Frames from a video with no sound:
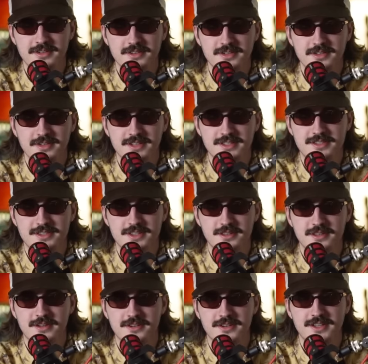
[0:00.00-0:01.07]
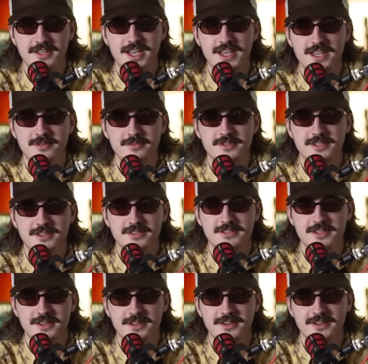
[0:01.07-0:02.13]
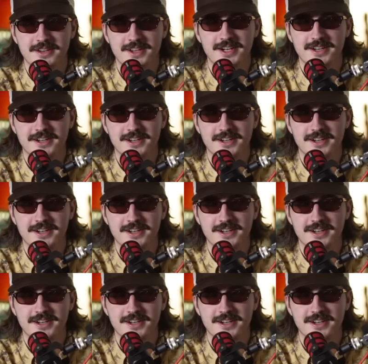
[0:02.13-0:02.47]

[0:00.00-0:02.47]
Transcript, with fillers: It's the long game too. It's the long con,